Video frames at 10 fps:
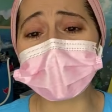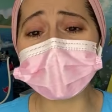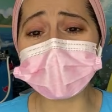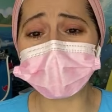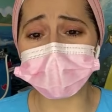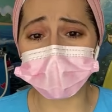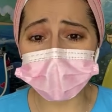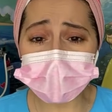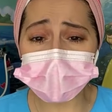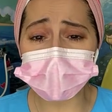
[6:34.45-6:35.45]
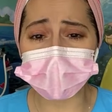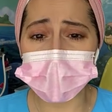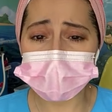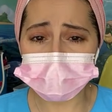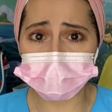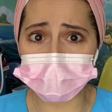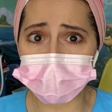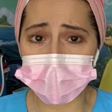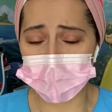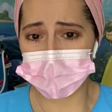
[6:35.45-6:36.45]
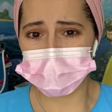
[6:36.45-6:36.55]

I love your question. You're asking me.